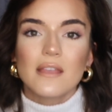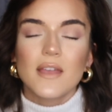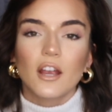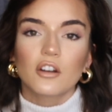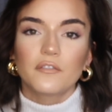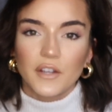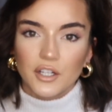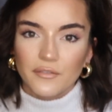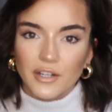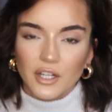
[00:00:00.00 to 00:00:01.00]
and they are
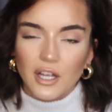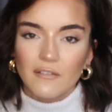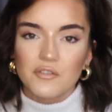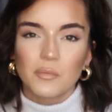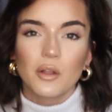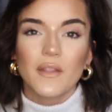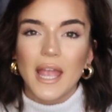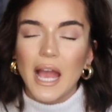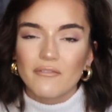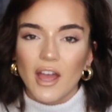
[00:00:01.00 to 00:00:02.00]
very comfortable, and
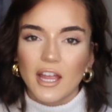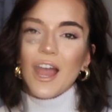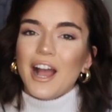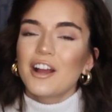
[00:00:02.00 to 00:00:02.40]
they have that ear.